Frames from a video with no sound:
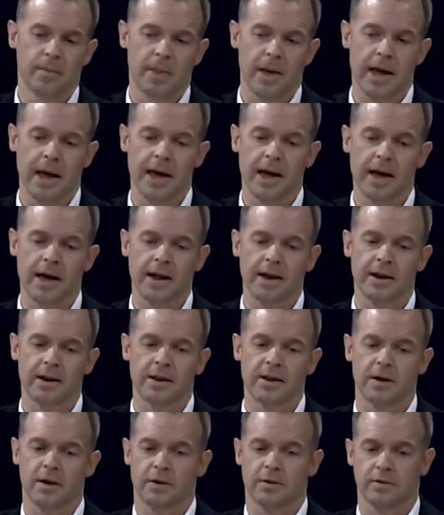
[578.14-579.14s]

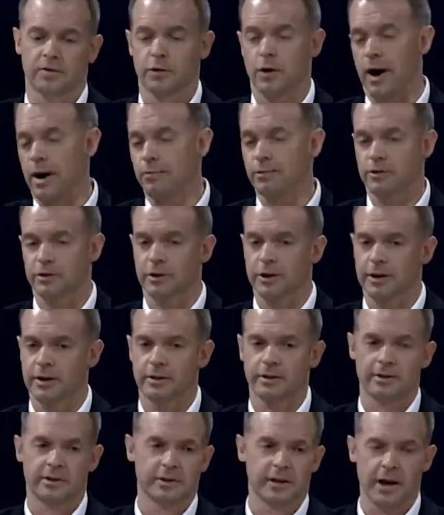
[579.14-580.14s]
And so I was looking
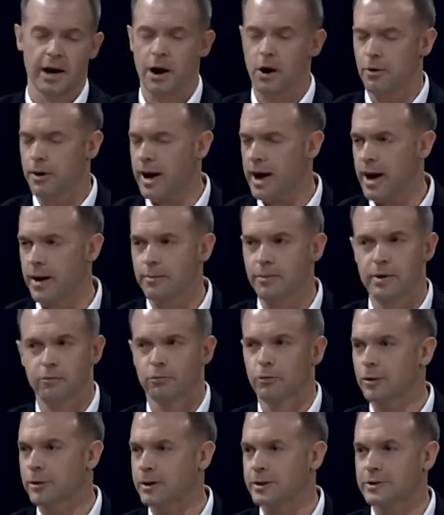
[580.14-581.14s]
to say, okay, I'm
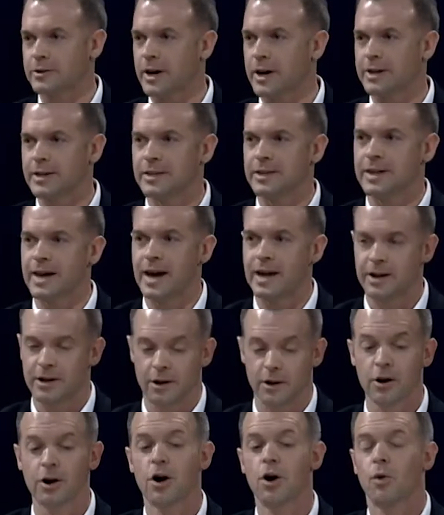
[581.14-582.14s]
real excited to get
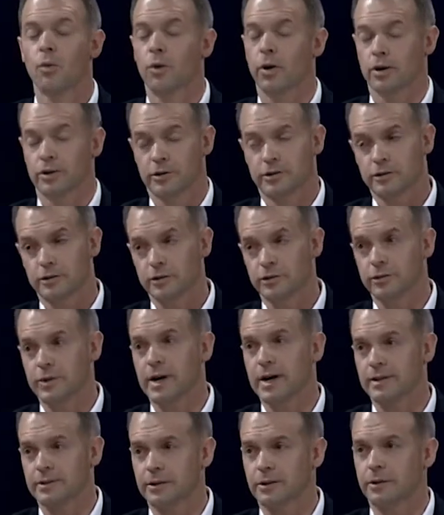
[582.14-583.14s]
here. Well, as soon as we
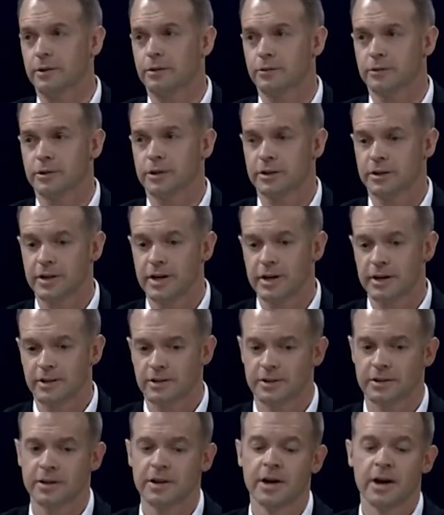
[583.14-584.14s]
got there in
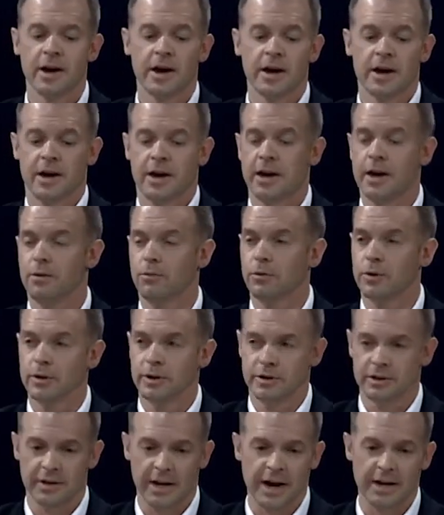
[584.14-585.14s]
06, it
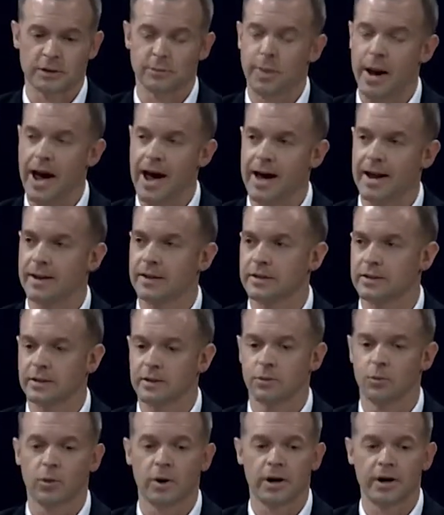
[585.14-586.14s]
was as bad as
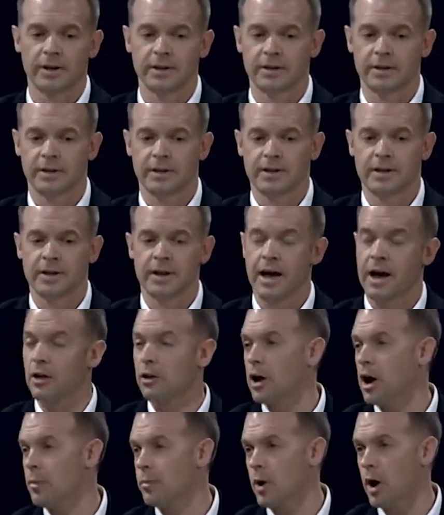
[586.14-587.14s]
it was in El
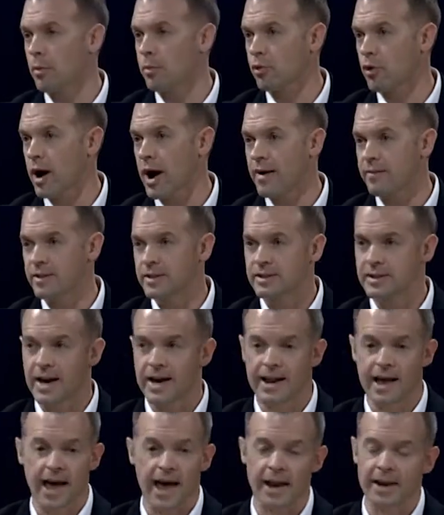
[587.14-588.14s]
Anbar province
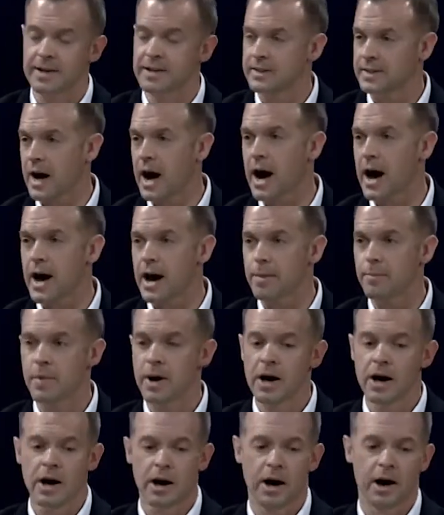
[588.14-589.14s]
at any time.
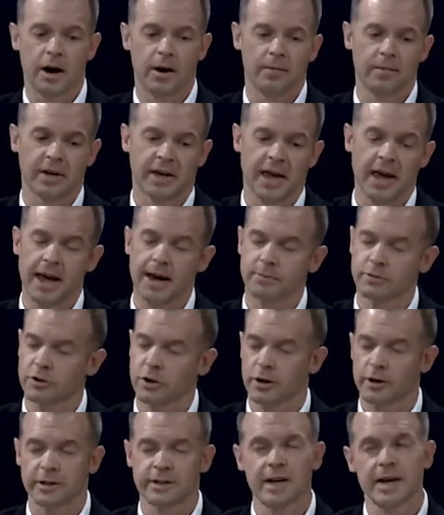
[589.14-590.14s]
The camp
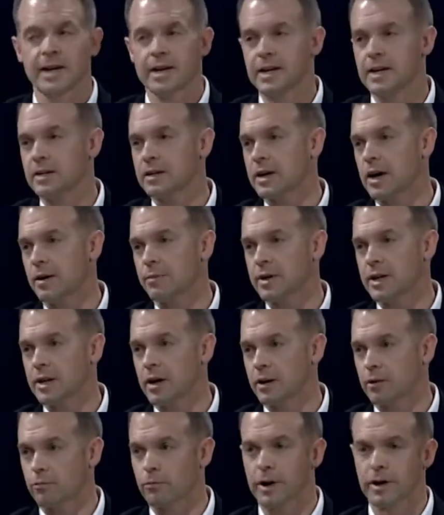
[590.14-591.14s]
started taking incoming
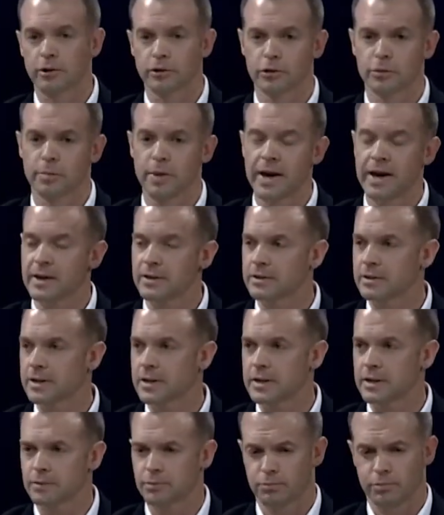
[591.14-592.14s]
on a regular
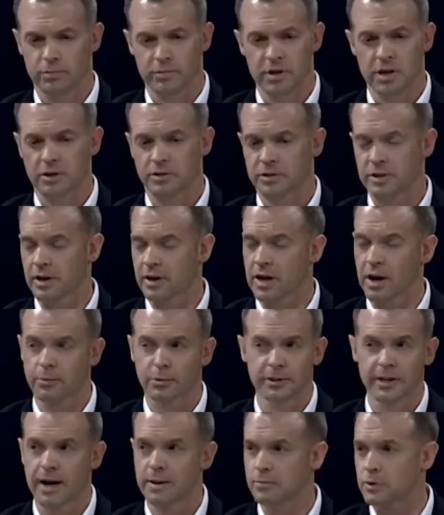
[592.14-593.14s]
basis, a couple
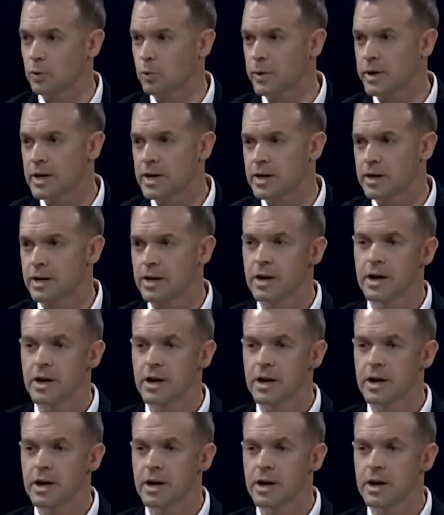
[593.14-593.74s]
times a week.